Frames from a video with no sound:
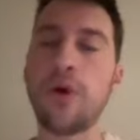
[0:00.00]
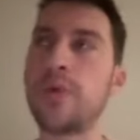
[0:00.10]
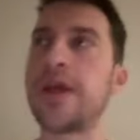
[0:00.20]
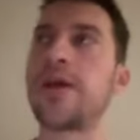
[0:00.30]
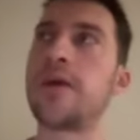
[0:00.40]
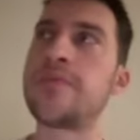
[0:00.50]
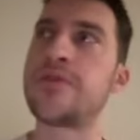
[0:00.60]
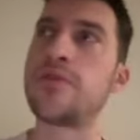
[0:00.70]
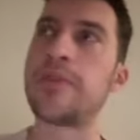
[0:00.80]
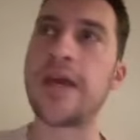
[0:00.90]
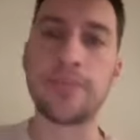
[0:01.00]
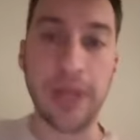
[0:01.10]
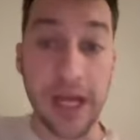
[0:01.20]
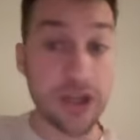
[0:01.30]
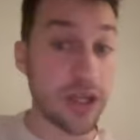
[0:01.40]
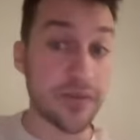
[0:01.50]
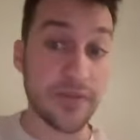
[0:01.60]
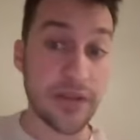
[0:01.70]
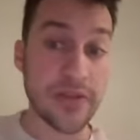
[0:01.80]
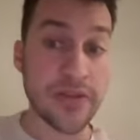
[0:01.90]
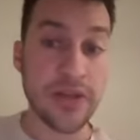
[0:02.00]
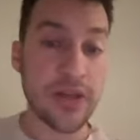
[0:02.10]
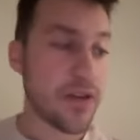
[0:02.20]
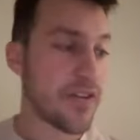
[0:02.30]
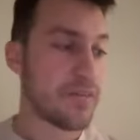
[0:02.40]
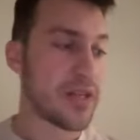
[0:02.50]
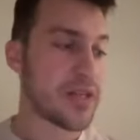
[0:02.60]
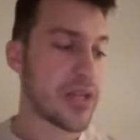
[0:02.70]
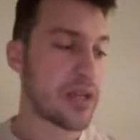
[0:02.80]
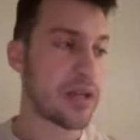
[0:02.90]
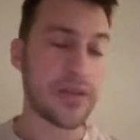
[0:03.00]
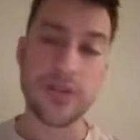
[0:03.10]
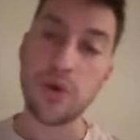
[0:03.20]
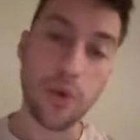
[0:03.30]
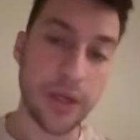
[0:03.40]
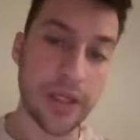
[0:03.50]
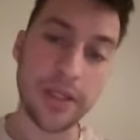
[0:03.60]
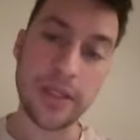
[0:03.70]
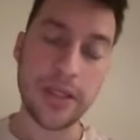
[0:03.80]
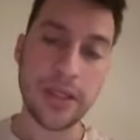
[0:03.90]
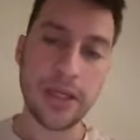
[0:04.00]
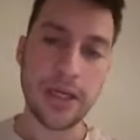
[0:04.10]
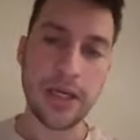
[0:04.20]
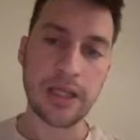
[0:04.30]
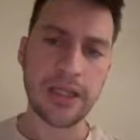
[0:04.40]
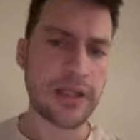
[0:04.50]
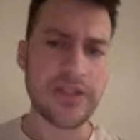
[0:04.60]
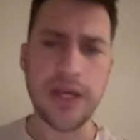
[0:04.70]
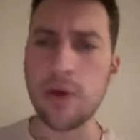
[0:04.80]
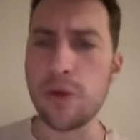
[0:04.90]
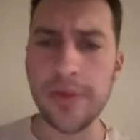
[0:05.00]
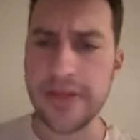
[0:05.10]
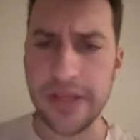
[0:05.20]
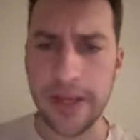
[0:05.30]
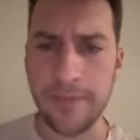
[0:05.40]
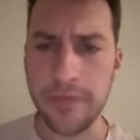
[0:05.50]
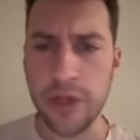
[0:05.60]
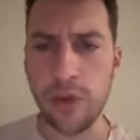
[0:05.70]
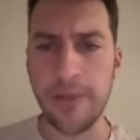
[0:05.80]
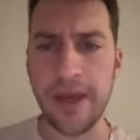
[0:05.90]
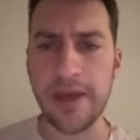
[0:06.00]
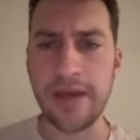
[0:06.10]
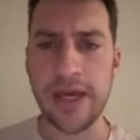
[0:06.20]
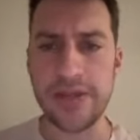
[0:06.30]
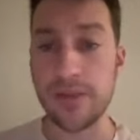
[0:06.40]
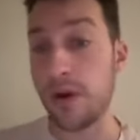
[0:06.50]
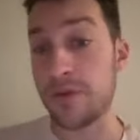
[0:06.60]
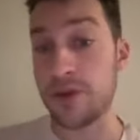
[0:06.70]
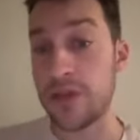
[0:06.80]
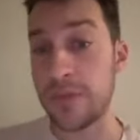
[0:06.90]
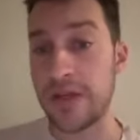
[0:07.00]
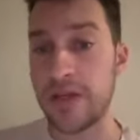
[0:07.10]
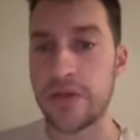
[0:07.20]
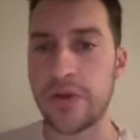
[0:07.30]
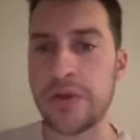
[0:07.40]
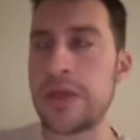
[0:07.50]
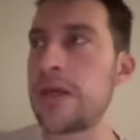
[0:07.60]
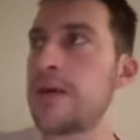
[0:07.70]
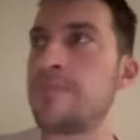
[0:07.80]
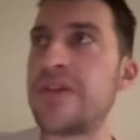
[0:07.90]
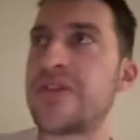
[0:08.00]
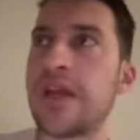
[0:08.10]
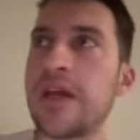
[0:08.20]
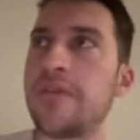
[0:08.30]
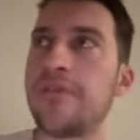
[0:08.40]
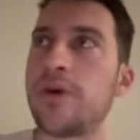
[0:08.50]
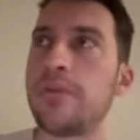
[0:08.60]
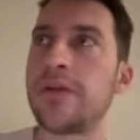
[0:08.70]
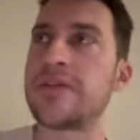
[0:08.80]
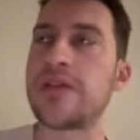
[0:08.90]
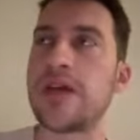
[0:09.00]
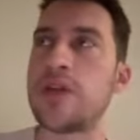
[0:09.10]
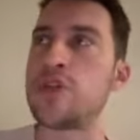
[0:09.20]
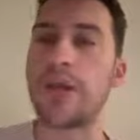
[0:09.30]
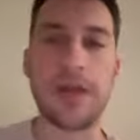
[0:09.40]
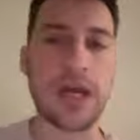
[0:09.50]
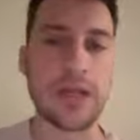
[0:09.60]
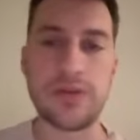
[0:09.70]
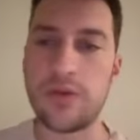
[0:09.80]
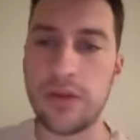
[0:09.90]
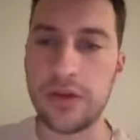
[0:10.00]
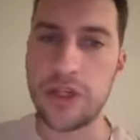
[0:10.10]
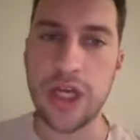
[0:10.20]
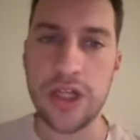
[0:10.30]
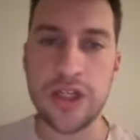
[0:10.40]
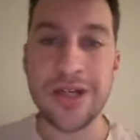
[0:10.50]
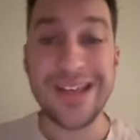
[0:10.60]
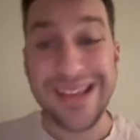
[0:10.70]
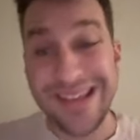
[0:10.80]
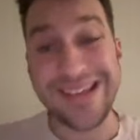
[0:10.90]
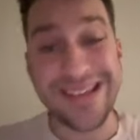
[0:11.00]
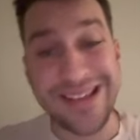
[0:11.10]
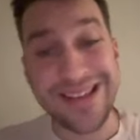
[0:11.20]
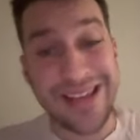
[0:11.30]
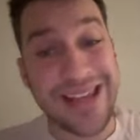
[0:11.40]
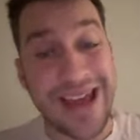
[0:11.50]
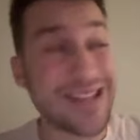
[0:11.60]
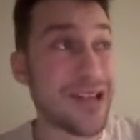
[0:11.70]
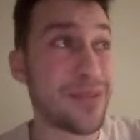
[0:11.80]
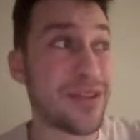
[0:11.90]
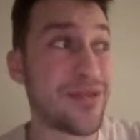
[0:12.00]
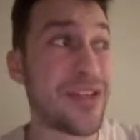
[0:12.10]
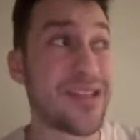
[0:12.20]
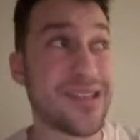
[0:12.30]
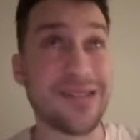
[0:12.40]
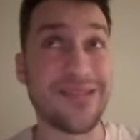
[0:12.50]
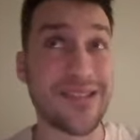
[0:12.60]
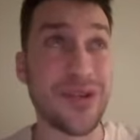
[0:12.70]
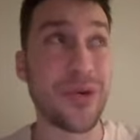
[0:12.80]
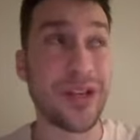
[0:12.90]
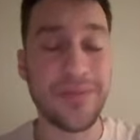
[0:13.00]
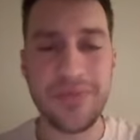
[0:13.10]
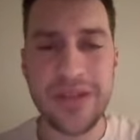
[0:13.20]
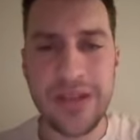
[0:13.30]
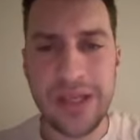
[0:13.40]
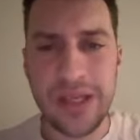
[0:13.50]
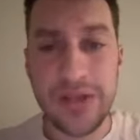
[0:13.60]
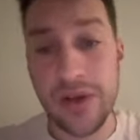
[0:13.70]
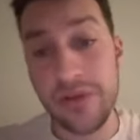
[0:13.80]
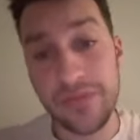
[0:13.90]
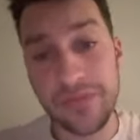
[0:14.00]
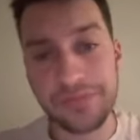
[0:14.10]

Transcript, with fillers: or when it comes to paying blockchain fees of me sending this coin, uh, like let's say UMA today, UMA had some arbitrage potential. Me sending it from, let's say, Gemini to another exchange, eh, it adds up in the fees and it's annoying. So,